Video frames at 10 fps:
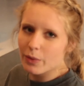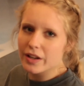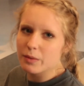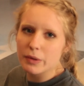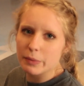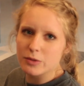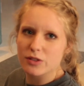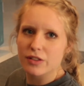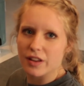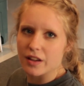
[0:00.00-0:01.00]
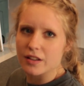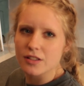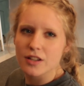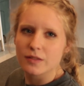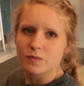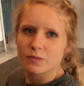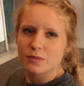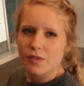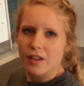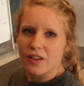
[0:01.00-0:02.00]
Why can people do things?